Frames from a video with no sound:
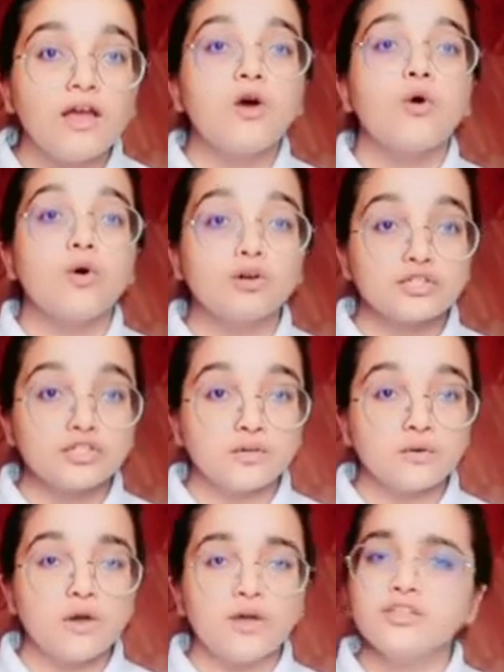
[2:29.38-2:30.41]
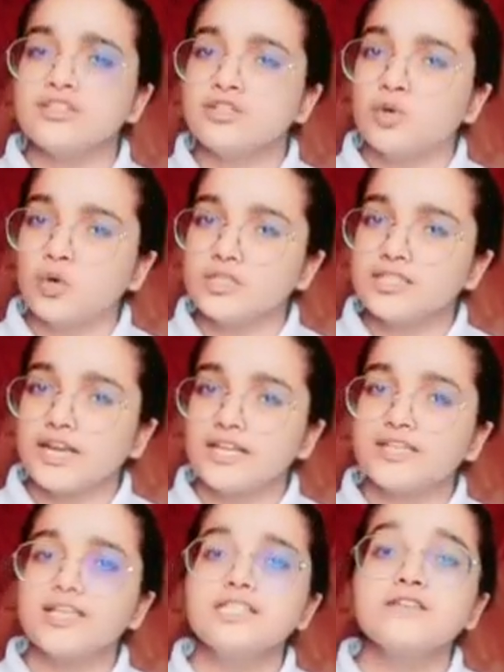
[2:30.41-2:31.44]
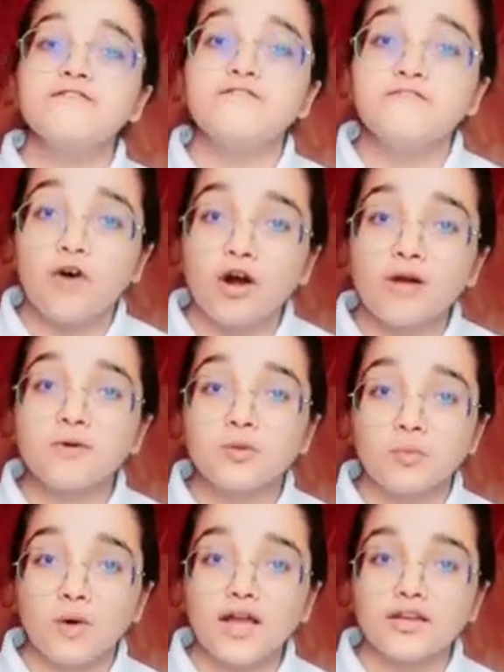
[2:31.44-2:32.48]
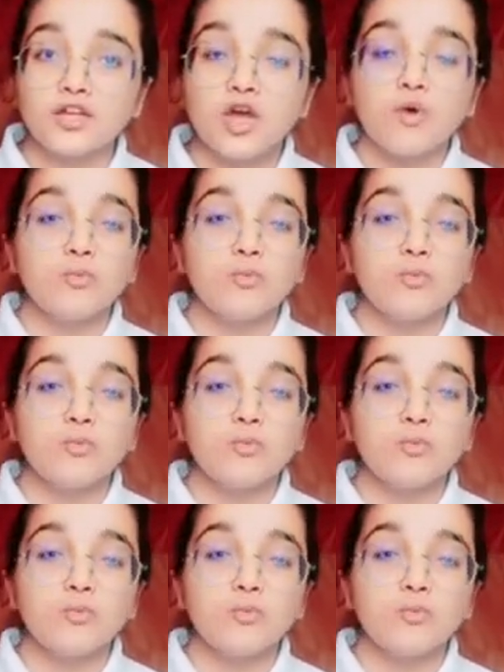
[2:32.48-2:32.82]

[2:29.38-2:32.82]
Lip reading: Also, the school setting is a formal one,